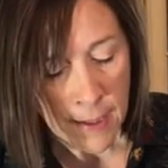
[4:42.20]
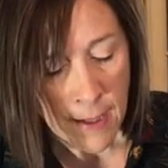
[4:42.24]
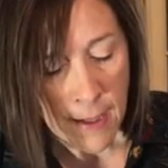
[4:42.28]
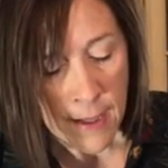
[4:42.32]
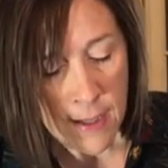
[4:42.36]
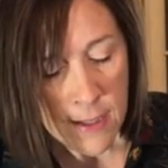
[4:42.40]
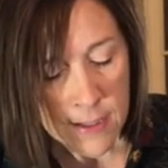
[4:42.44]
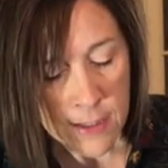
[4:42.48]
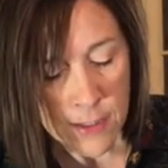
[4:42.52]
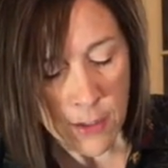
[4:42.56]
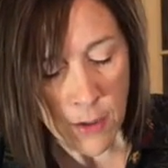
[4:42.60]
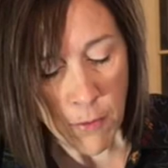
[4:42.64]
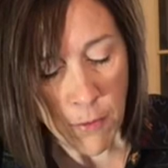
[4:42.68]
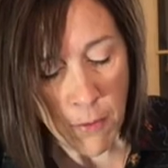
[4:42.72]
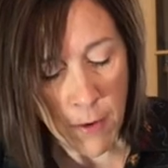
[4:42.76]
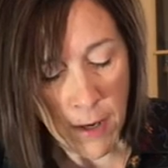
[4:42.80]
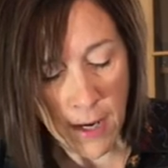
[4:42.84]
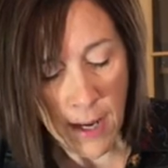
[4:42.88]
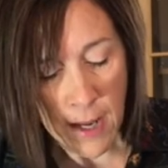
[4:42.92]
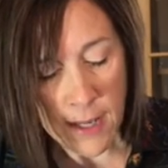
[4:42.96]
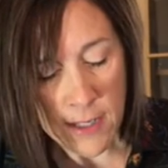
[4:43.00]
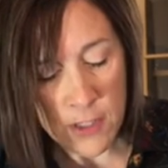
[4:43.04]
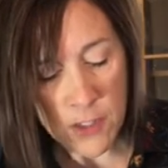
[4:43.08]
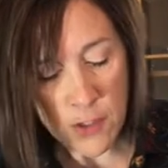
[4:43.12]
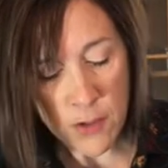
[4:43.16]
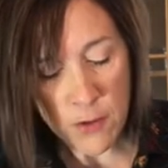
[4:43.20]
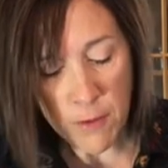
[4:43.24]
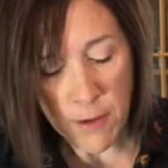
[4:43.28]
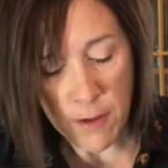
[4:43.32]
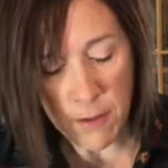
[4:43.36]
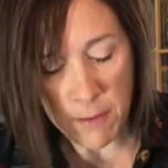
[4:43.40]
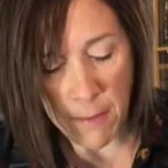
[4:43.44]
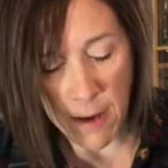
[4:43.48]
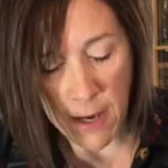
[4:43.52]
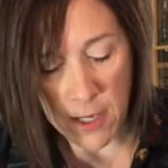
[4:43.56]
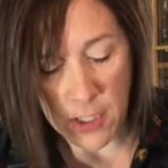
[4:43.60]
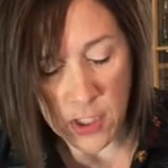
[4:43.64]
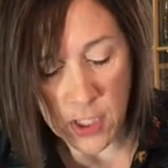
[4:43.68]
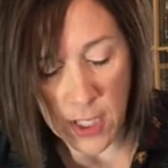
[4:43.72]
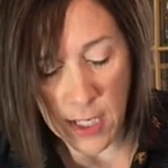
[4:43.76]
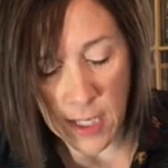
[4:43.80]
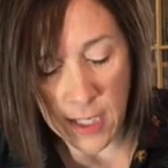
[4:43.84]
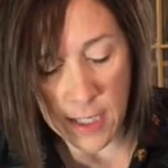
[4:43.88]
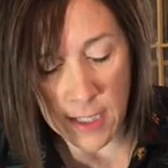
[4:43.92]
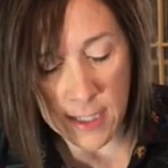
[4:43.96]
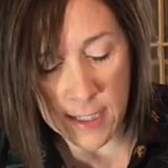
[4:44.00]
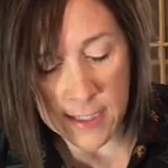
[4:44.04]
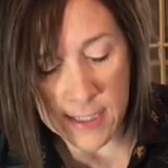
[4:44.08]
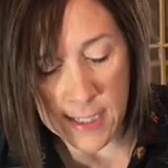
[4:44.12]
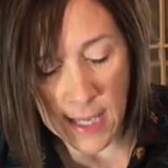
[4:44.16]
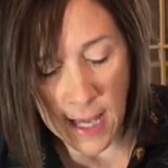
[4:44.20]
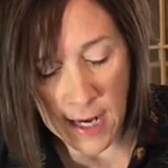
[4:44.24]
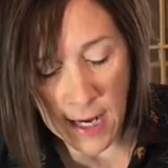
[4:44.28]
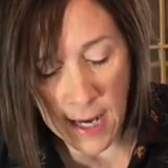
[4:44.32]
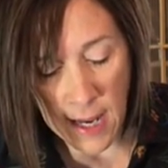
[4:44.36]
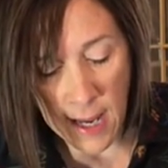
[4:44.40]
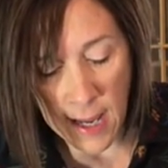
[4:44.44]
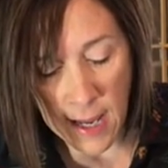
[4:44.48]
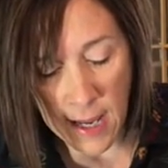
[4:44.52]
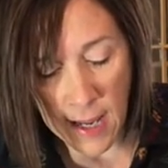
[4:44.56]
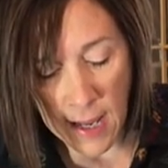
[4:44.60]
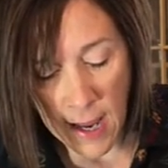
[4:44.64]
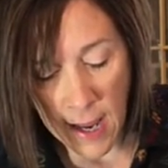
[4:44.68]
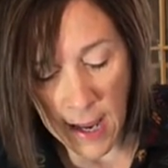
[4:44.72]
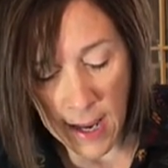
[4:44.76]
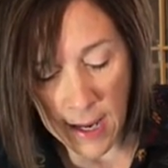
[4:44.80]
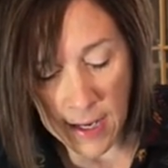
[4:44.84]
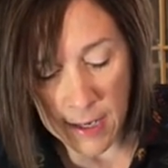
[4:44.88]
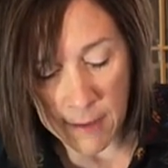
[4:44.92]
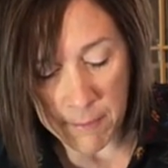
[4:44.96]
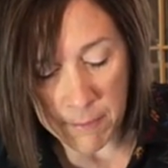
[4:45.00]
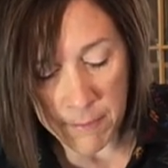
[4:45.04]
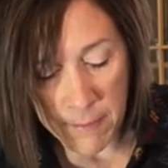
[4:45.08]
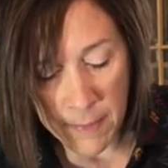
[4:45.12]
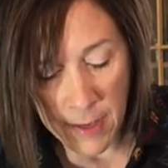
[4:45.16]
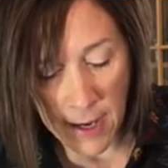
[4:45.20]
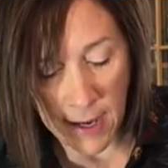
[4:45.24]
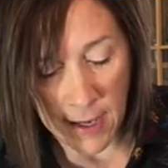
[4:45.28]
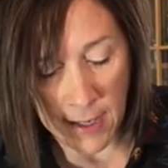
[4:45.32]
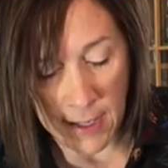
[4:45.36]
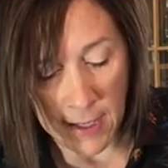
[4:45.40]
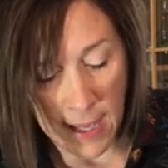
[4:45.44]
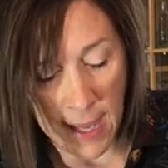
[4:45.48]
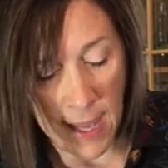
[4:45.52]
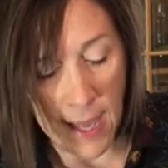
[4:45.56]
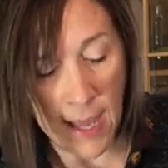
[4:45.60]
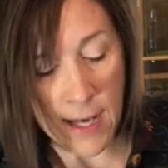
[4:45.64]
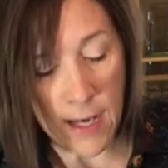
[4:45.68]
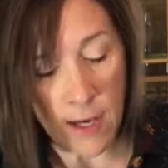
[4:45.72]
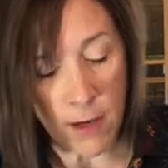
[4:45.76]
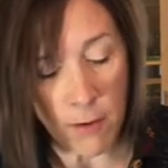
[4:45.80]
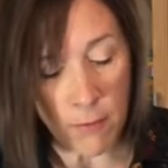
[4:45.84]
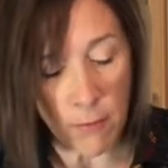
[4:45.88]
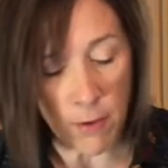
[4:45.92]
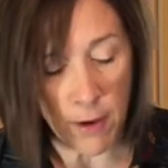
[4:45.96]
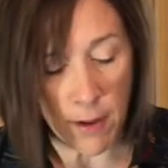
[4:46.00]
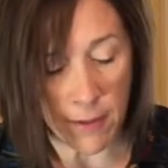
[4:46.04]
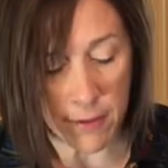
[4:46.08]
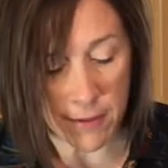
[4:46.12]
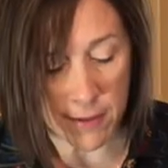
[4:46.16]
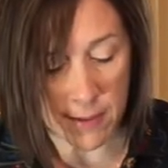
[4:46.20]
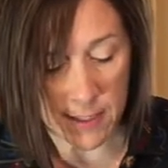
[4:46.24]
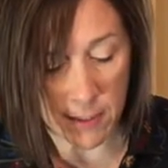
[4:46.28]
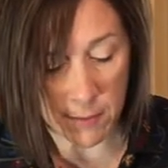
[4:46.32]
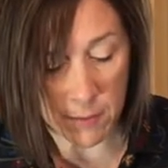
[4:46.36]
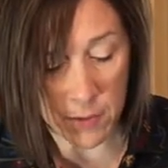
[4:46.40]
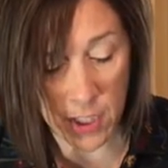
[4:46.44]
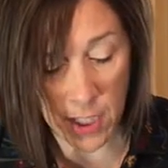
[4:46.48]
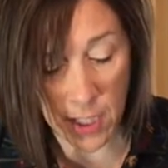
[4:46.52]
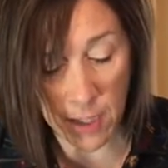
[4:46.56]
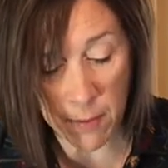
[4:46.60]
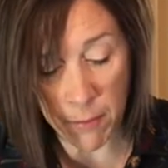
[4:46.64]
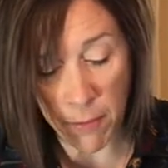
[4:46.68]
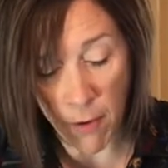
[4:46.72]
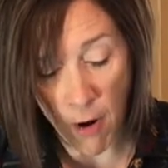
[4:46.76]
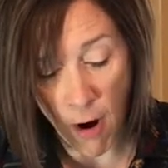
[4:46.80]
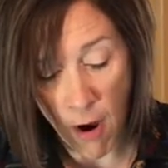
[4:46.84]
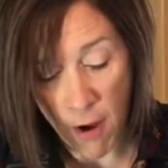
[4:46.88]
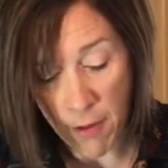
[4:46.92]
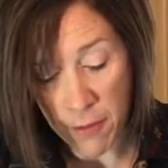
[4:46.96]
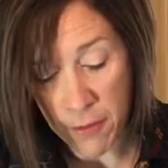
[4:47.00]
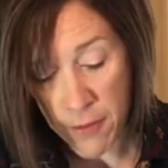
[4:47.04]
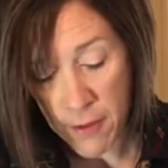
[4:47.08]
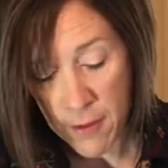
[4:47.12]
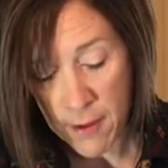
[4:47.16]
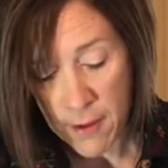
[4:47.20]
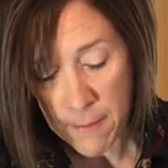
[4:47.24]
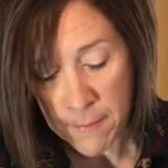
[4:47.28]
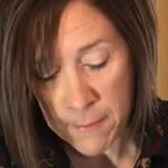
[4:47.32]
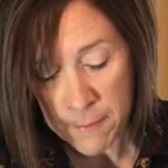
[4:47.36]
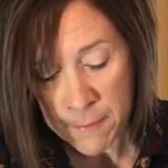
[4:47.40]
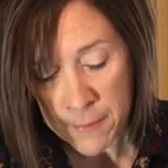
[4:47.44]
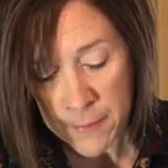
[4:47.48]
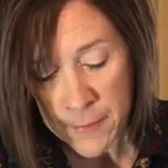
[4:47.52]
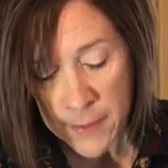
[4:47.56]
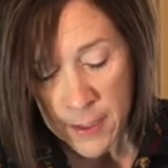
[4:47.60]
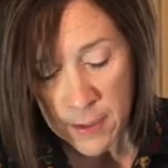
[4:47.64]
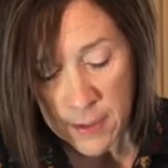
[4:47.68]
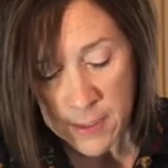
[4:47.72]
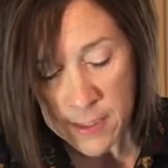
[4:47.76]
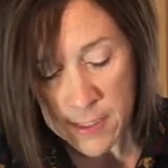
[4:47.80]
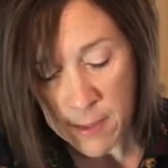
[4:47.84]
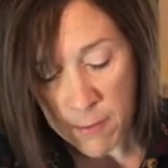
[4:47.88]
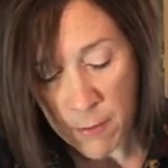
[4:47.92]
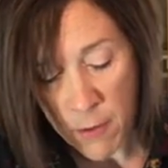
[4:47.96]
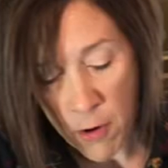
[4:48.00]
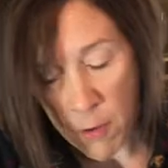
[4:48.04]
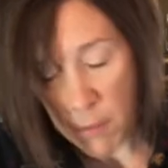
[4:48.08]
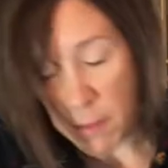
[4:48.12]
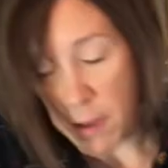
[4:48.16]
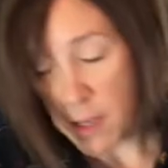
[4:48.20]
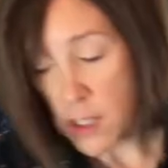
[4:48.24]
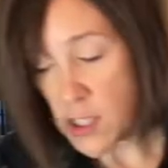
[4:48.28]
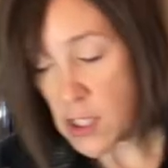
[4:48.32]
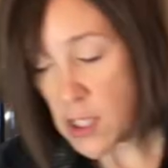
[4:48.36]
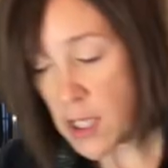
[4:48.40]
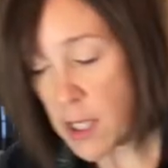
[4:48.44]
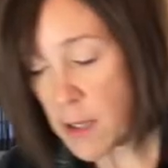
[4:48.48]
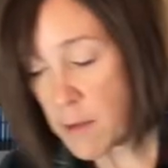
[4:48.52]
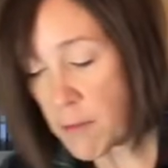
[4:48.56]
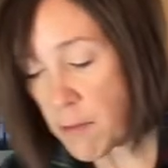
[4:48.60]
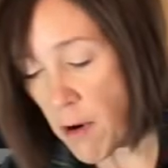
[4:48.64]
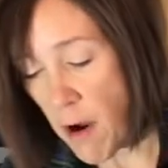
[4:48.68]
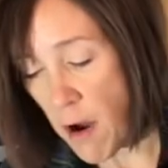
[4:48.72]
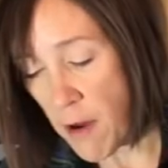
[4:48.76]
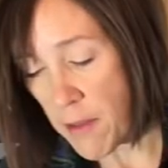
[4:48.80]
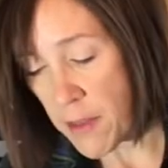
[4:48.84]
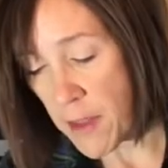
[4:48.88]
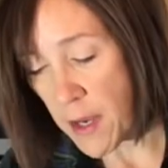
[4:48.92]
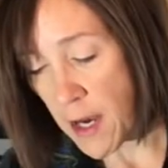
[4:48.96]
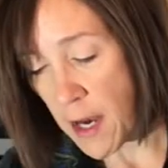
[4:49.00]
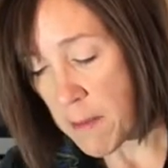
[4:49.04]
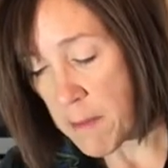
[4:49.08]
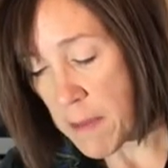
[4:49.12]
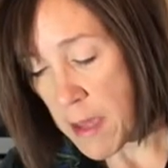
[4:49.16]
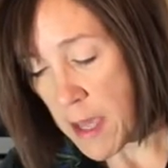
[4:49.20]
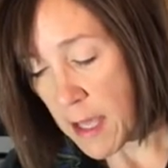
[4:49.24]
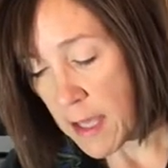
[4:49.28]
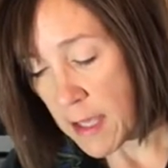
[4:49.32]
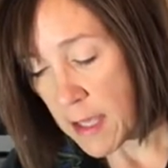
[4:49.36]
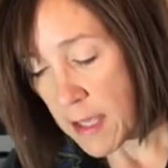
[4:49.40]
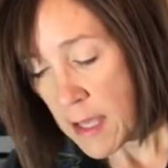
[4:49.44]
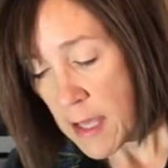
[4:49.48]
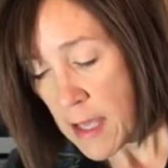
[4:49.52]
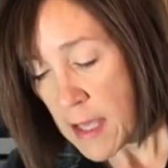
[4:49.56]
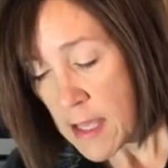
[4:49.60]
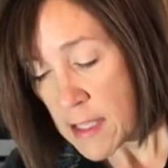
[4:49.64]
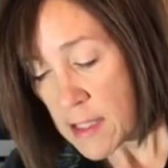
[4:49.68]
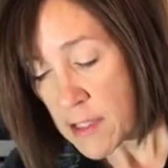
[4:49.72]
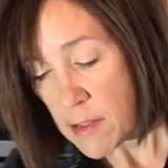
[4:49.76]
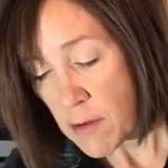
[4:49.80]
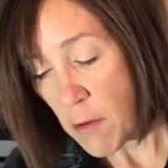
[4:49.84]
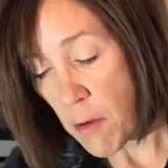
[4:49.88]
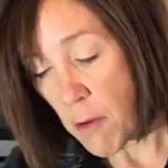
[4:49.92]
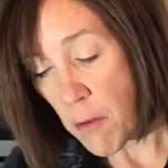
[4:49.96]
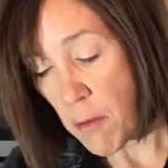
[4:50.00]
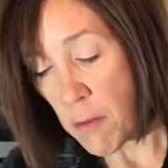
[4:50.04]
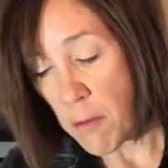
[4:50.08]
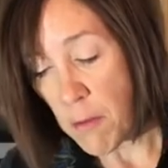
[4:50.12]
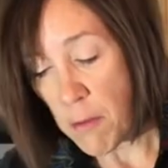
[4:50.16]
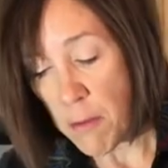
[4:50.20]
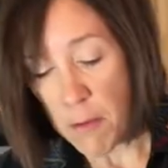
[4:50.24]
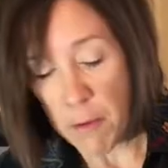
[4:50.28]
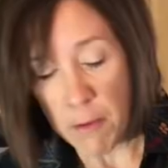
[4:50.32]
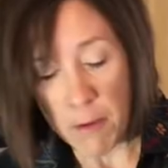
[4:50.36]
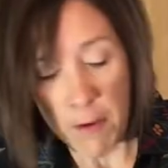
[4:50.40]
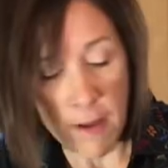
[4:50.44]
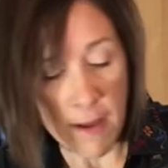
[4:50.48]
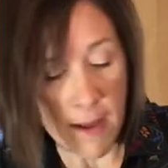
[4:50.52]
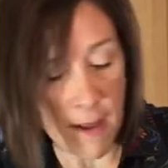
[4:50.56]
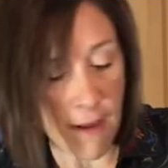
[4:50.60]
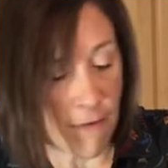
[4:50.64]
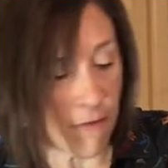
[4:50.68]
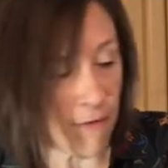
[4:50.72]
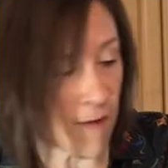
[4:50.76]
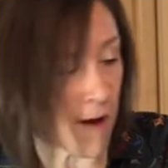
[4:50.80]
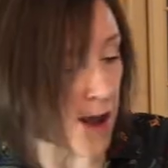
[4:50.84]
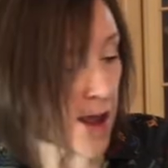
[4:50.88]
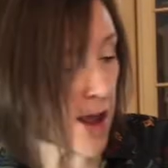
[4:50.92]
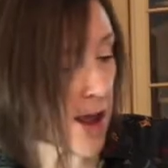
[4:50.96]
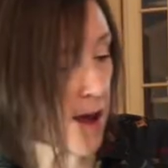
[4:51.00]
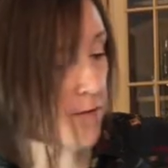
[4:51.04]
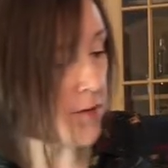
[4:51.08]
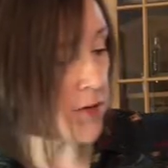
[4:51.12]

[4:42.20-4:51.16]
so what I do with my chicken is that I can it with some chicken broth, some homemade chicken broth that I make. So if I have a